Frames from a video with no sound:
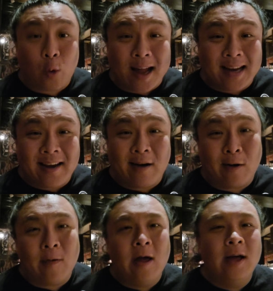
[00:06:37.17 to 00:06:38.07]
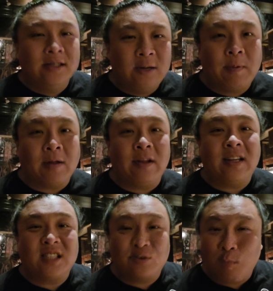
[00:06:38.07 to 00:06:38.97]
wet here, typically
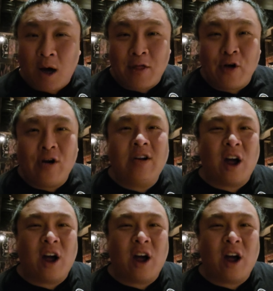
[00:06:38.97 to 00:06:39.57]
smothered,